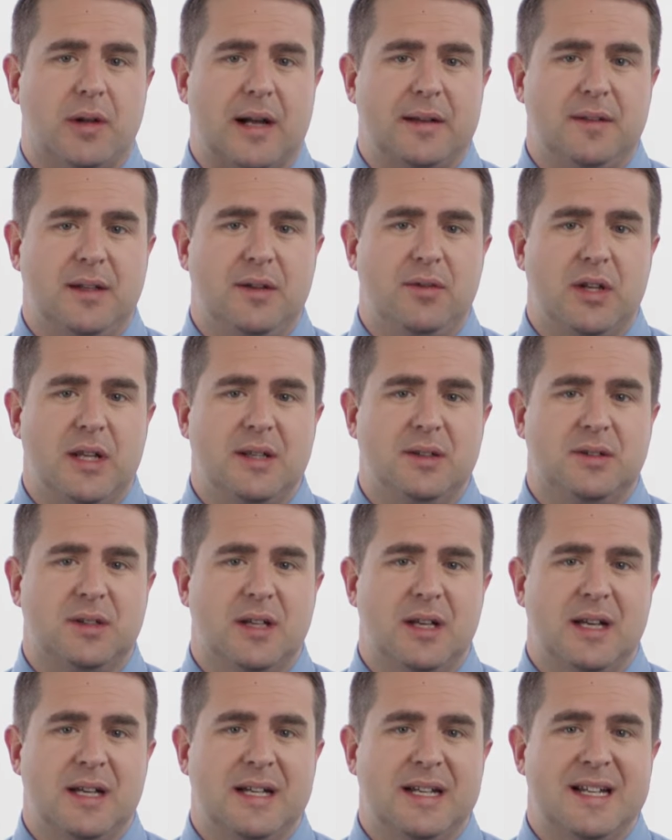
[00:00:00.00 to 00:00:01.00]
activities
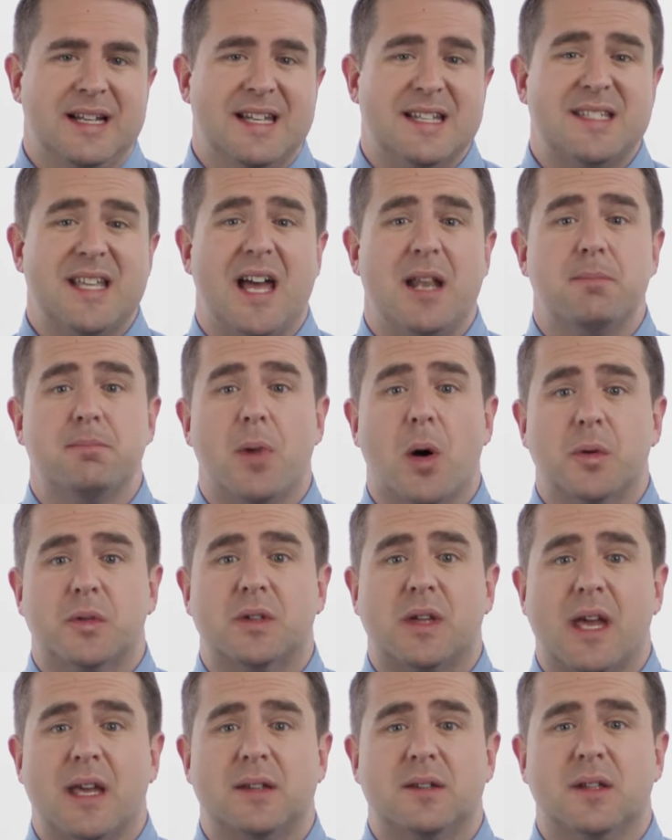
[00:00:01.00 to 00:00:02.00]
is that in
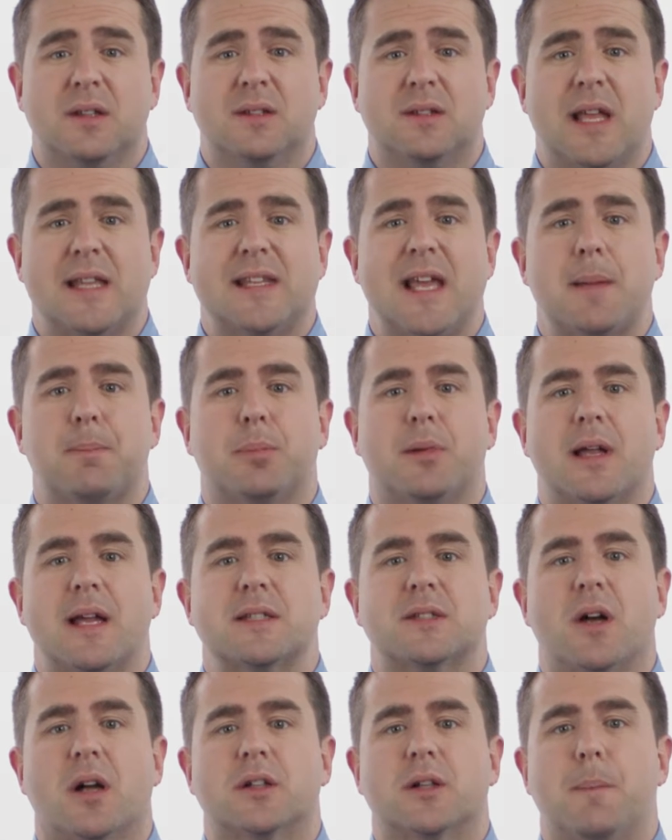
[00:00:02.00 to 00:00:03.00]
most cases they take
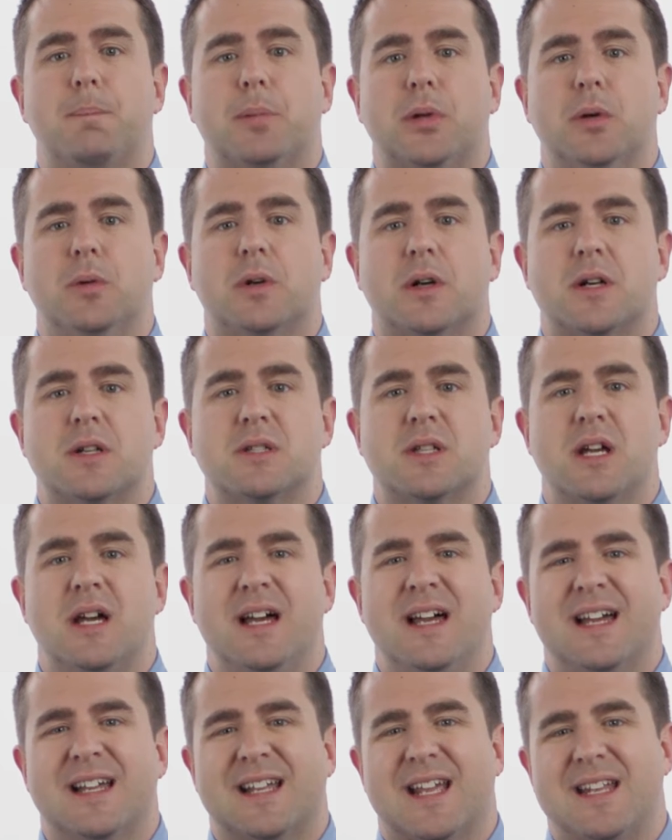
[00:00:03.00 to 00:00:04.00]
place on computers
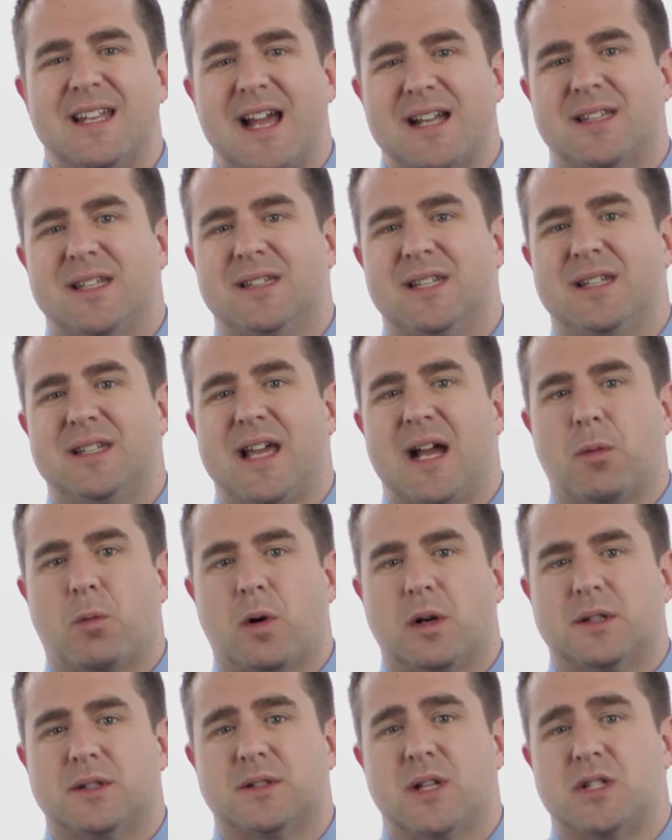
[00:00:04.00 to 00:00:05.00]
connected to
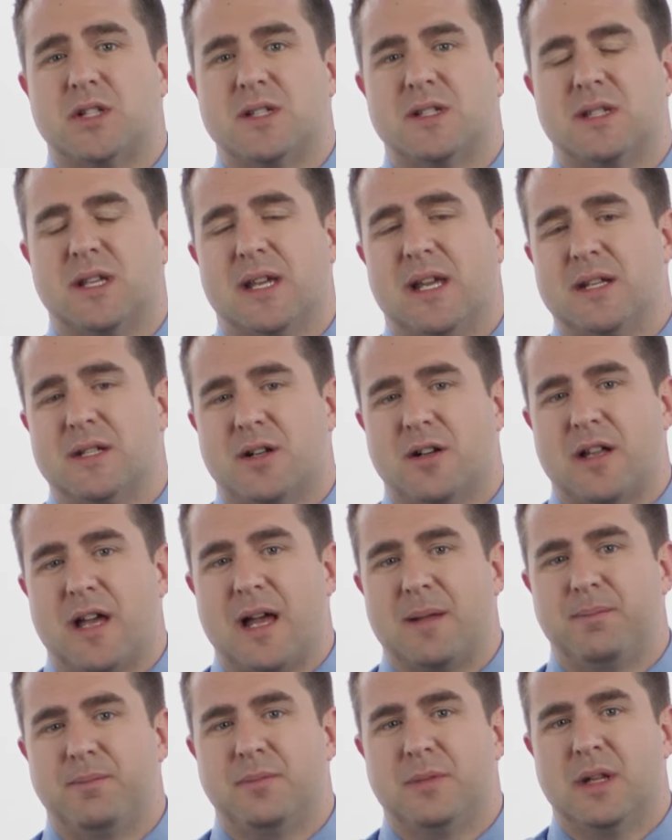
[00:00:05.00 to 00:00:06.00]
networks such as the internet.